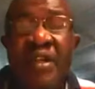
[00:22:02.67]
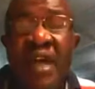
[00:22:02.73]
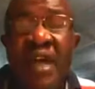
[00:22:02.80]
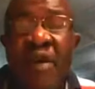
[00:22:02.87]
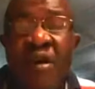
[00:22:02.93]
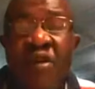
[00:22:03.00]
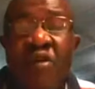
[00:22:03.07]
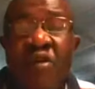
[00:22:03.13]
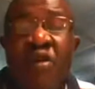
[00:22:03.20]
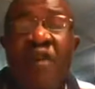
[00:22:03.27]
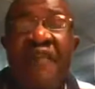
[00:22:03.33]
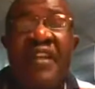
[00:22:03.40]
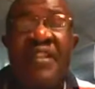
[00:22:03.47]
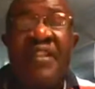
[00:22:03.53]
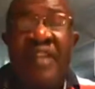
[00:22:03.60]
our confidence
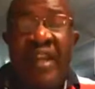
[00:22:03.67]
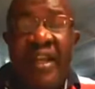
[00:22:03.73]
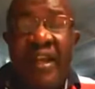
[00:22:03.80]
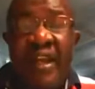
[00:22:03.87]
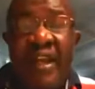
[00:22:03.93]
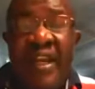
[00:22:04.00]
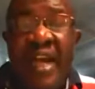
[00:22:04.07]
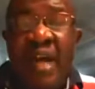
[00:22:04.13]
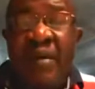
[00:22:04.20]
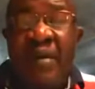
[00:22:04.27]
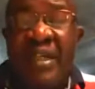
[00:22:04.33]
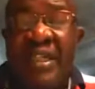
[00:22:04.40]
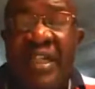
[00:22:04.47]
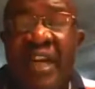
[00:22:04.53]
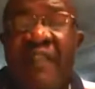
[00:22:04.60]
in
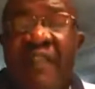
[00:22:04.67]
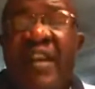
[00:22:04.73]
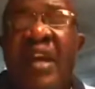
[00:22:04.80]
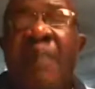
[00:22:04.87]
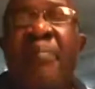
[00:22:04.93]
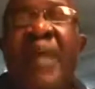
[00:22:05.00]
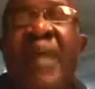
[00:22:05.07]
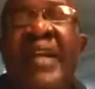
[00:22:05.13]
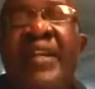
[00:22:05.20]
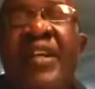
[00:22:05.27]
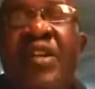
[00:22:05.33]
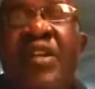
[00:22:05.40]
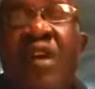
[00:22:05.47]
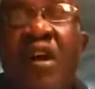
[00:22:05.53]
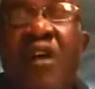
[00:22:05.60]
ourselves, but it
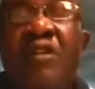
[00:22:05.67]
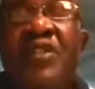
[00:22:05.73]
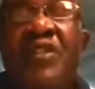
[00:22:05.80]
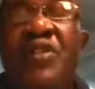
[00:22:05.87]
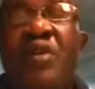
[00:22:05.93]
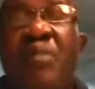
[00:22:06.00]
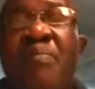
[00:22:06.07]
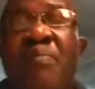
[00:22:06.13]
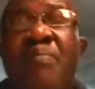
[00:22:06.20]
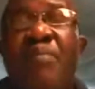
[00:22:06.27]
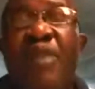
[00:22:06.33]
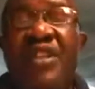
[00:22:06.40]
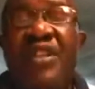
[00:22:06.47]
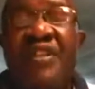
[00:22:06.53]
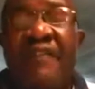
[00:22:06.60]
also
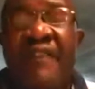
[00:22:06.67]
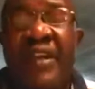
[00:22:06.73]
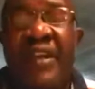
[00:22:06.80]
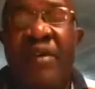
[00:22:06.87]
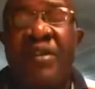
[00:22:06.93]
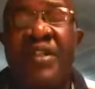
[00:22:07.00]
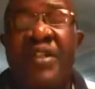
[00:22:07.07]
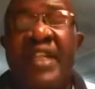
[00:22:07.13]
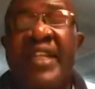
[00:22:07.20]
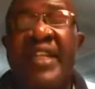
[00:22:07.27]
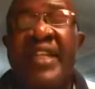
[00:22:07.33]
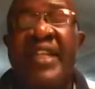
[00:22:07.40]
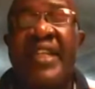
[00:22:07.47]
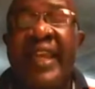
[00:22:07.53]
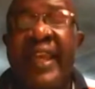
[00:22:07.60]
motivates,
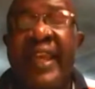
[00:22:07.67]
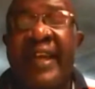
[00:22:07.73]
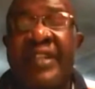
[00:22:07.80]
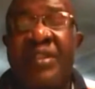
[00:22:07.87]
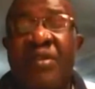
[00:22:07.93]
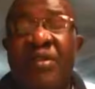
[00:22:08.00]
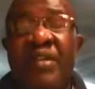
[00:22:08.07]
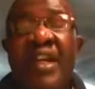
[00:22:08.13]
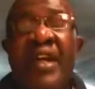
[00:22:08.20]
it cares,